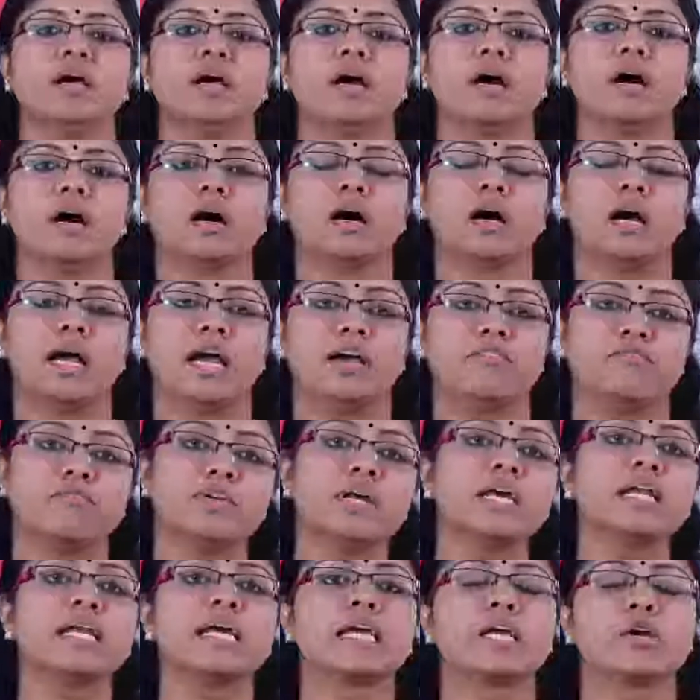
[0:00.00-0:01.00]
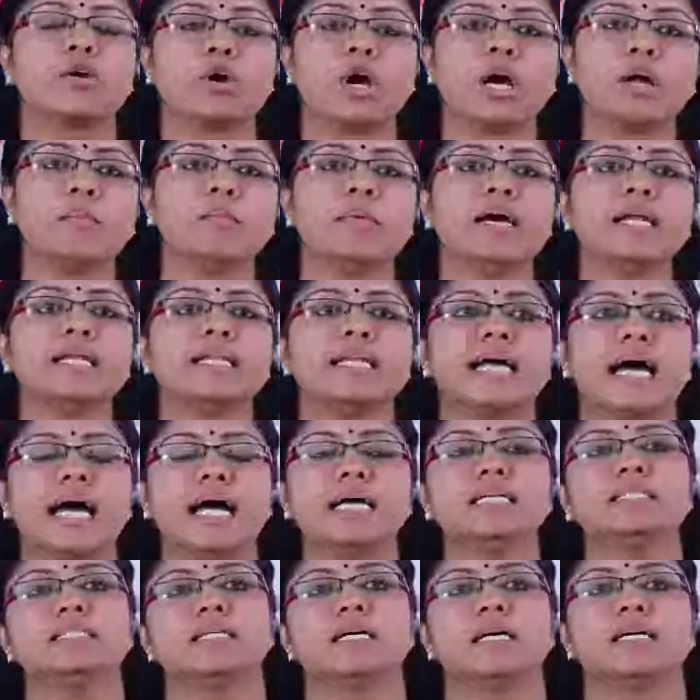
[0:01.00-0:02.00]
requirement
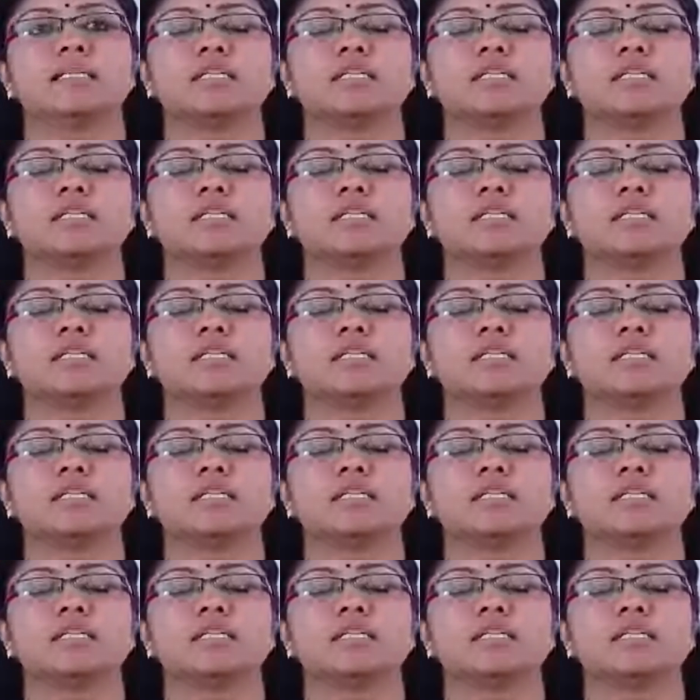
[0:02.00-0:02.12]
that